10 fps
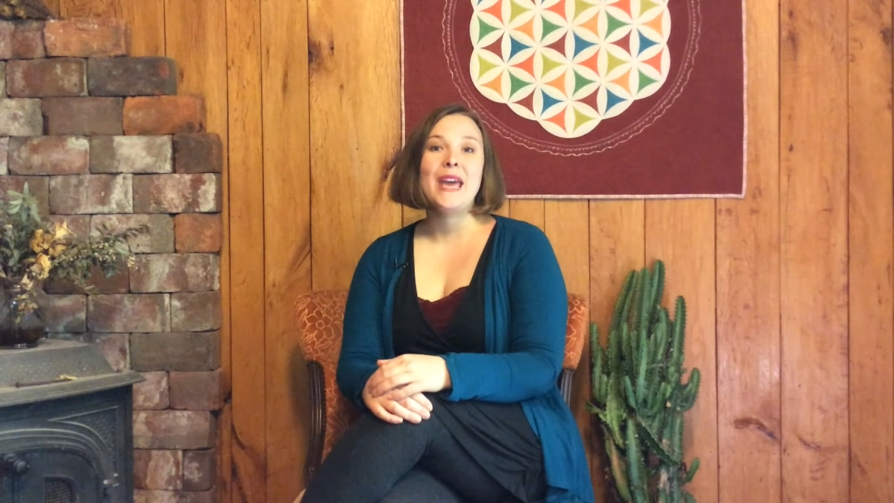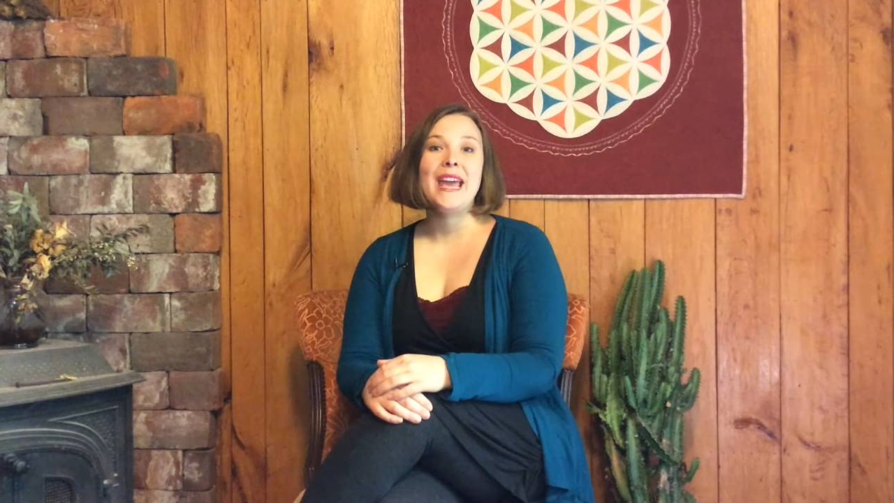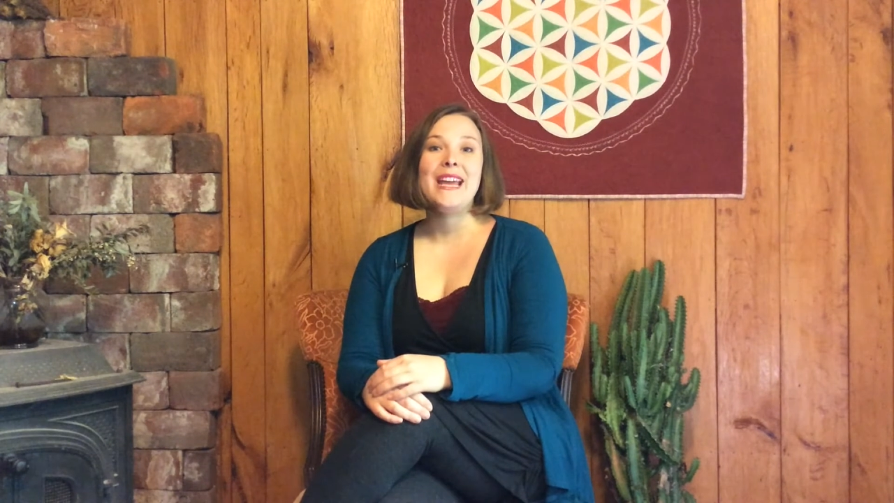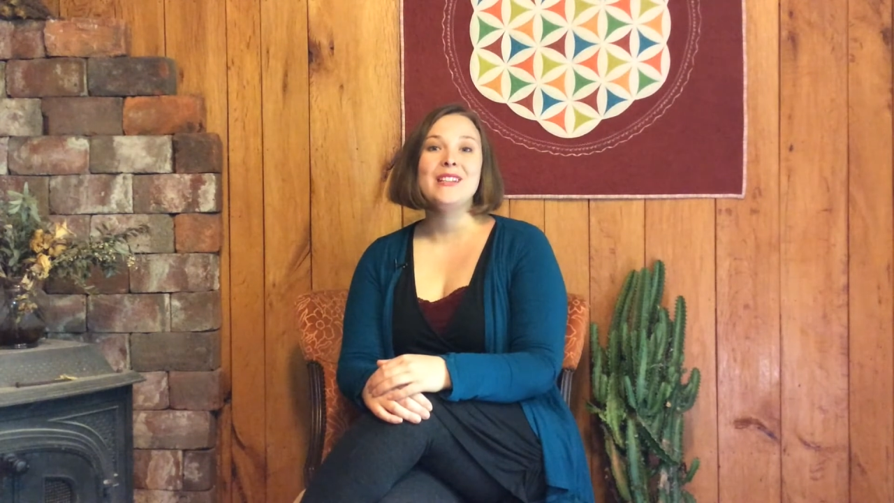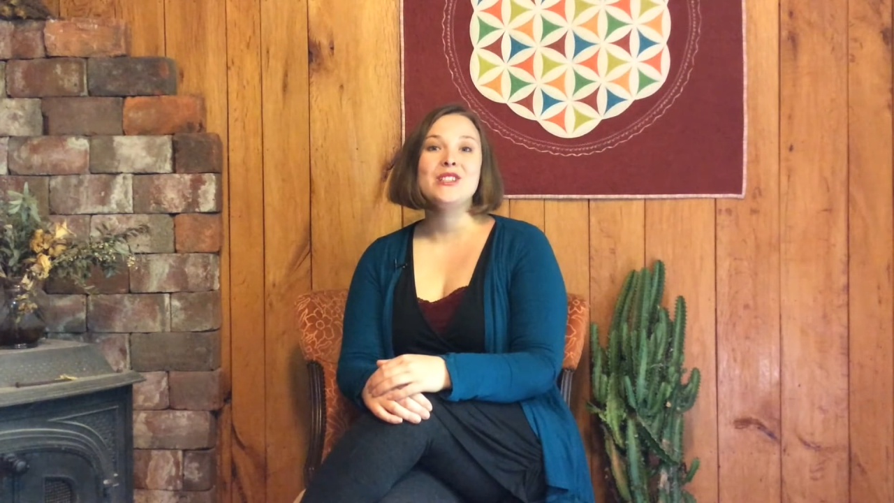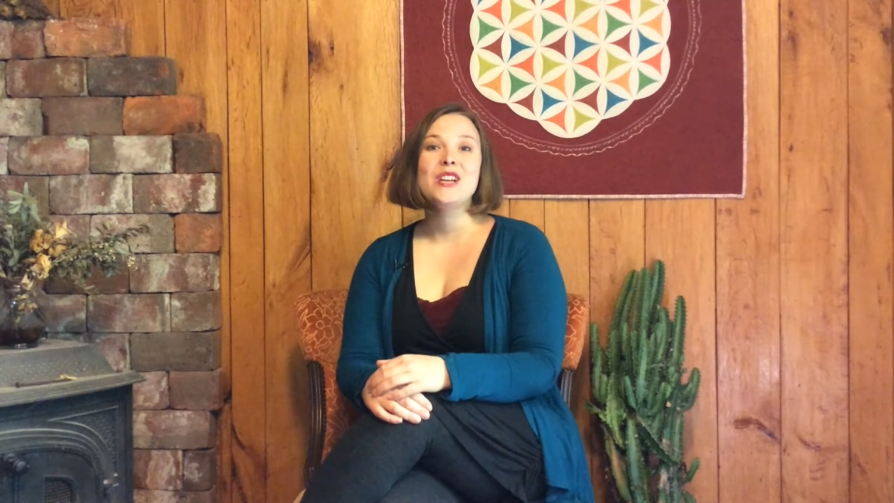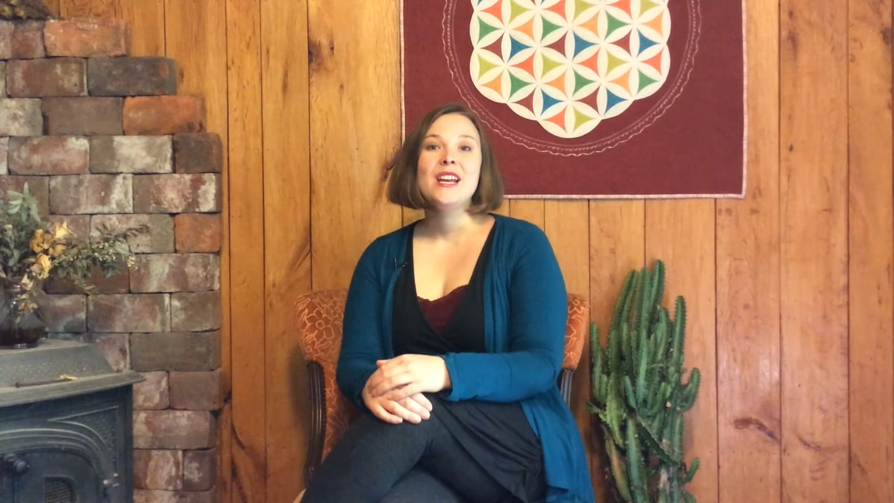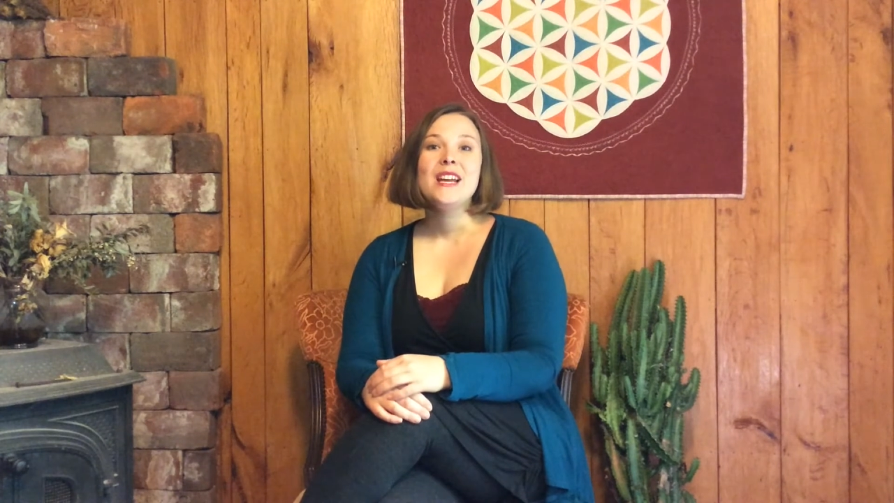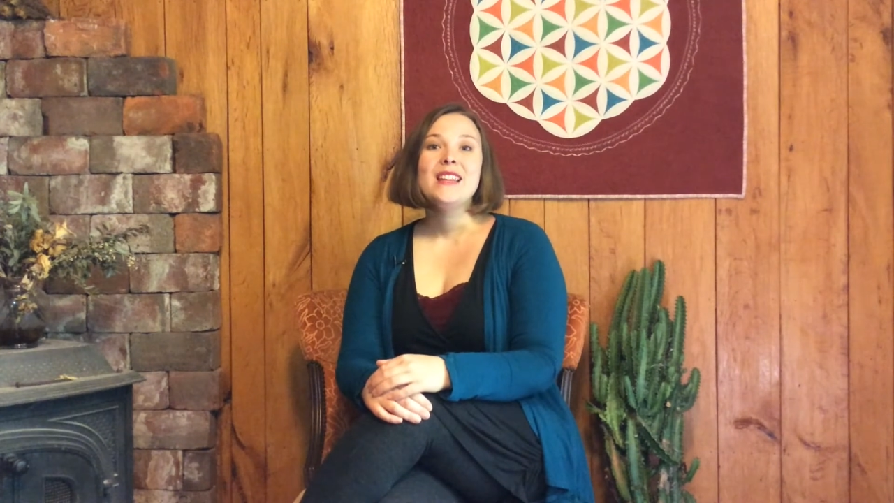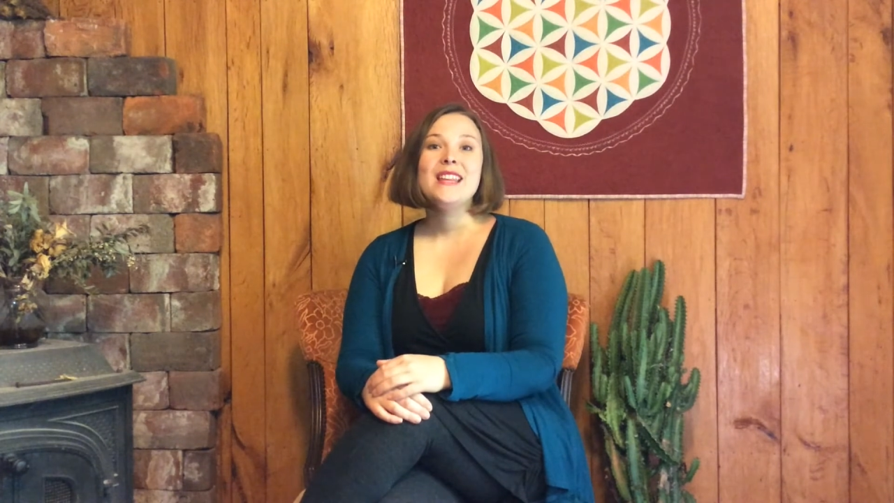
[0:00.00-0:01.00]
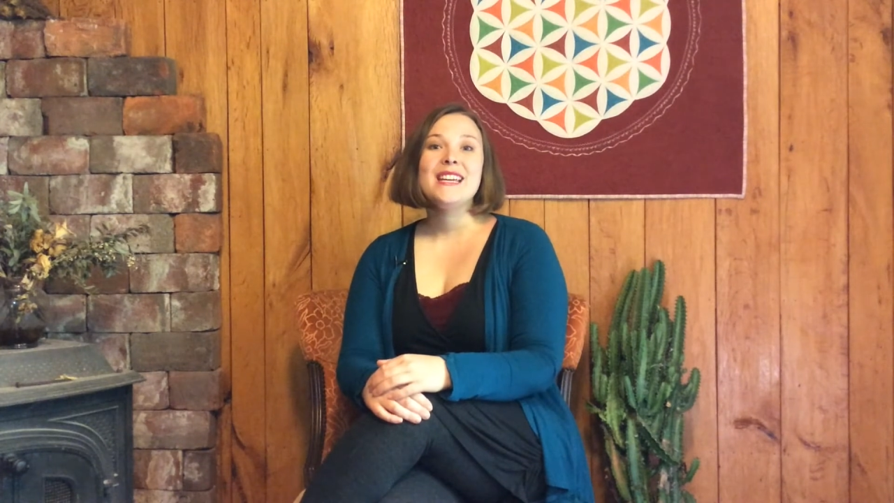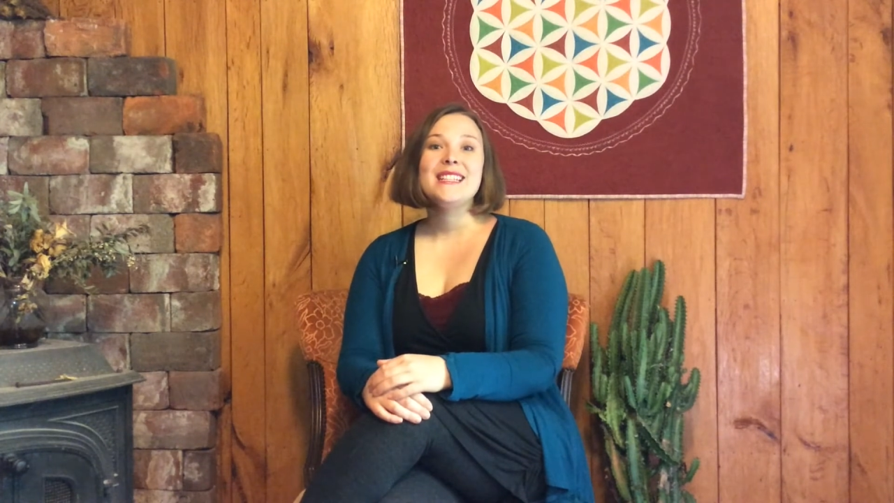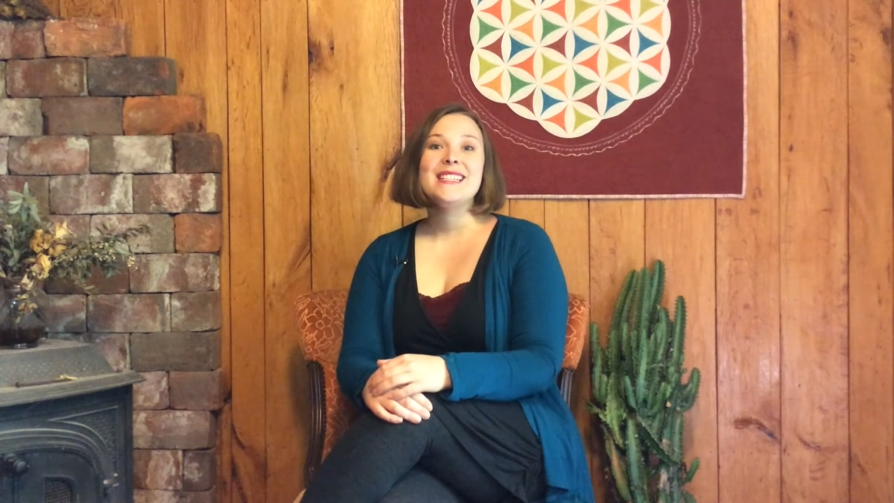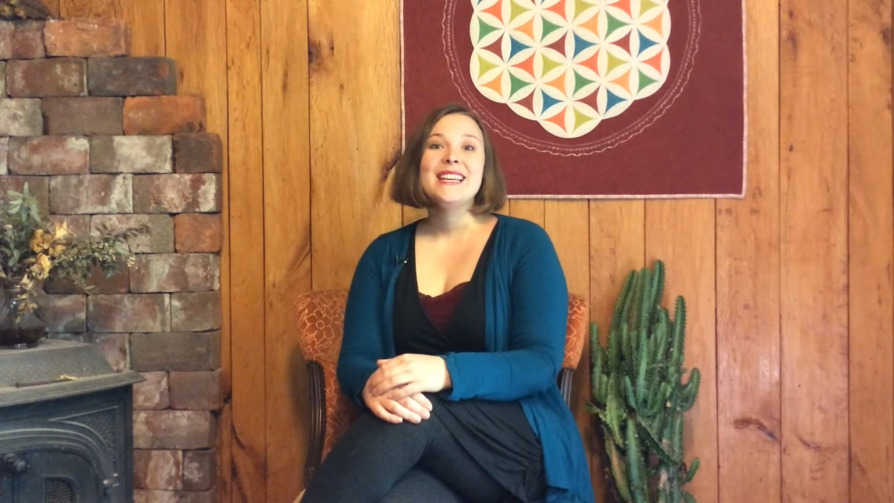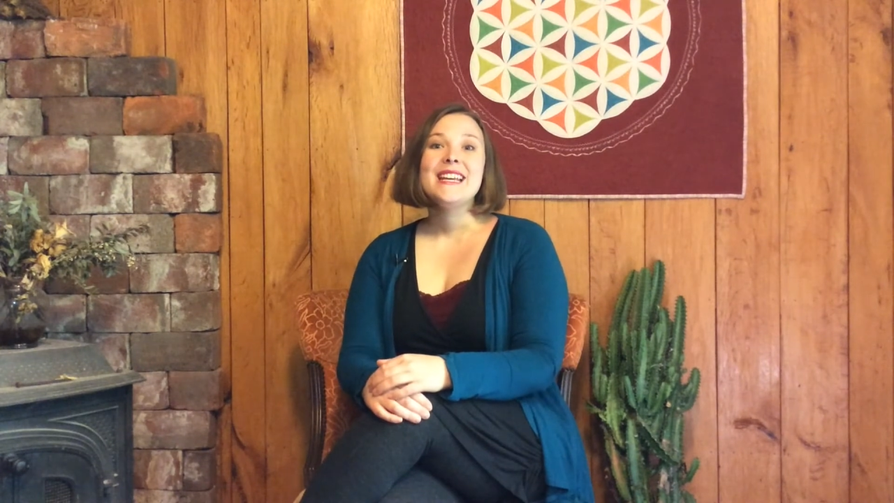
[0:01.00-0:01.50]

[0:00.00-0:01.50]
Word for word: page that